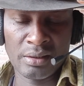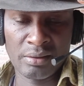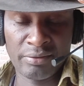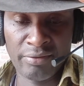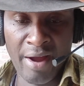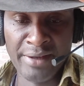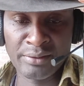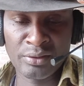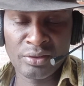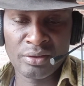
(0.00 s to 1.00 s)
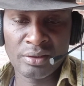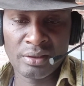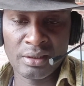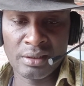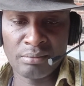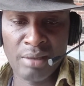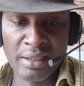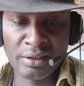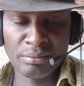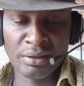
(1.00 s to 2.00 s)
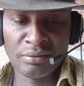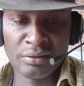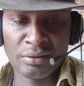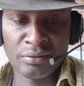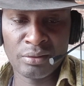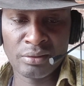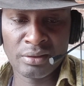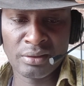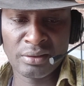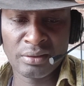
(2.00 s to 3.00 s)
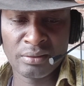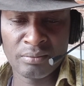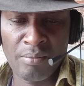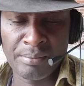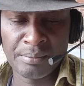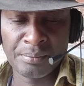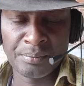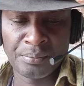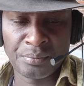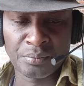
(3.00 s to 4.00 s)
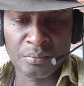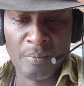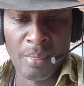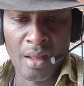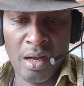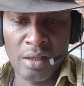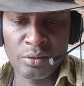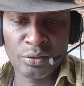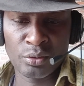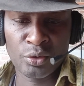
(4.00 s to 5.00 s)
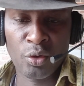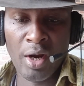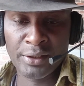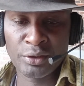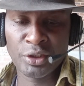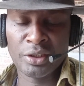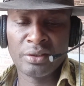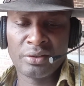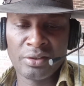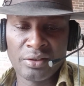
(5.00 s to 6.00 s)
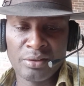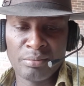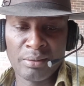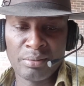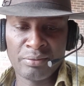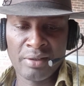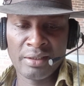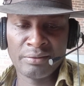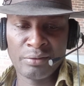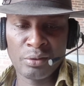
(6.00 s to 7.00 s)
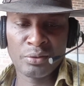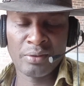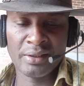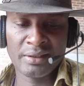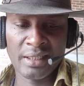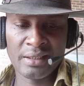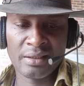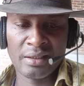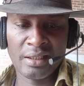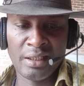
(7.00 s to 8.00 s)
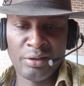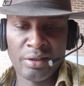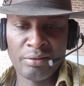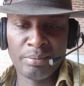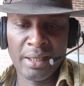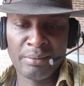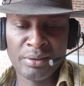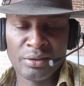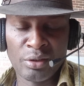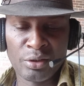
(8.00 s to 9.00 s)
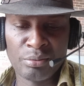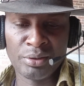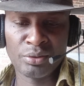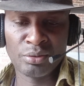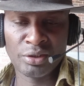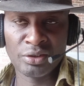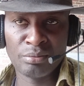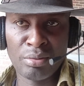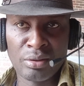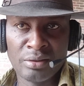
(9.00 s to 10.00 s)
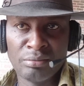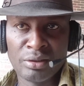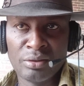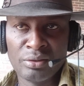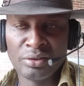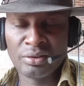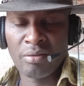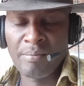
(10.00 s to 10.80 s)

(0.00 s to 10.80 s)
fines and punishment for defaulters are those who try to cheat the system by providing falsified data in their repayment documents, which is important because